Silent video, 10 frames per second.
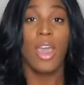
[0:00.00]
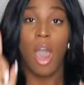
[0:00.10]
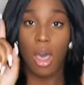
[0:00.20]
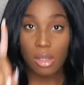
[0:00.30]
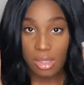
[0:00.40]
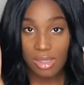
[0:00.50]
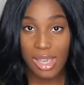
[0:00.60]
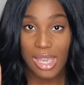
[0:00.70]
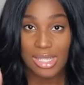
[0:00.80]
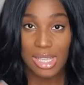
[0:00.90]
Only
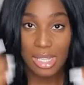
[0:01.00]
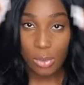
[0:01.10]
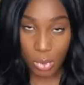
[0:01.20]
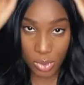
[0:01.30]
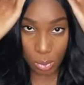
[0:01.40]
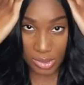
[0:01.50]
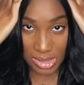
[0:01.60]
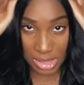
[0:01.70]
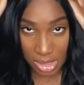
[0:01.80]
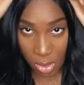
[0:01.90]
thing I did was
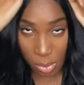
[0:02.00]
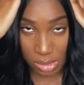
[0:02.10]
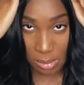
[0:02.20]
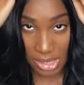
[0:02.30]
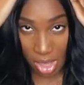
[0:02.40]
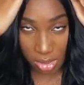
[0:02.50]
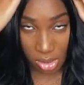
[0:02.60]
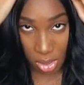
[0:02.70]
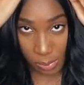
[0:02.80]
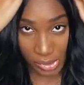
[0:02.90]
pressing with my hot
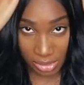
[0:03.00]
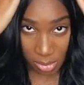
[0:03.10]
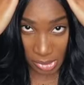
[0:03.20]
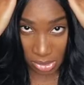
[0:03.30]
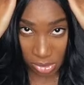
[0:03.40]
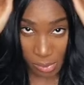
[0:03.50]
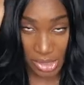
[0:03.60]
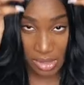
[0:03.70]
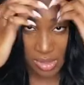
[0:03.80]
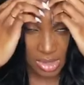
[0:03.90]
comb in the middle
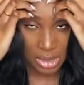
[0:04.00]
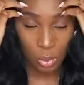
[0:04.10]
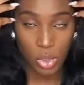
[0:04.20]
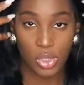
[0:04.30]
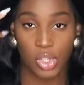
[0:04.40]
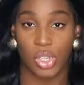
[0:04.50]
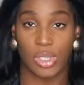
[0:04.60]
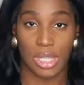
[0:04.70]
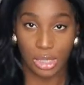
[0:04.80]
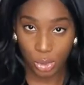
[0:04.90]
because it was
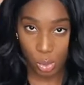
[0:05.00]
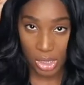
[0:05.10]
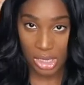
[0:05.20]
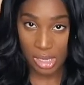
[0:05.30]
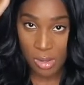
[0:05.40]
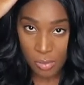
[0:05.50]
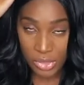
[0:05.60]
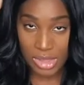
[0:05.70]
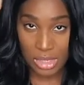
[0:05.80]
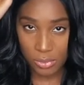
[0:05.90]
just like doing
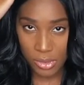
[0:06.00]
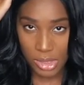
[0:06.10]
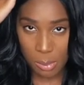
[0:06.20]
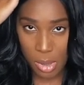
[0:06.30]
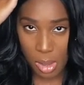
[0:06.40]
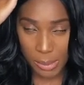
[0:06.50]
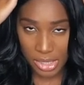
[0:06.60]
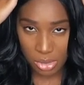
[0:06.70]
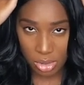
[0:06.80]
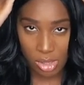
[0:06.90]
that funky bump
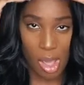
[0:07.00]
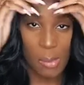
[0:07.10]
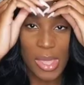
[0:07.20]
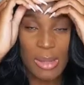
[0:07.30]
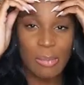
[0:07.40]
at the top.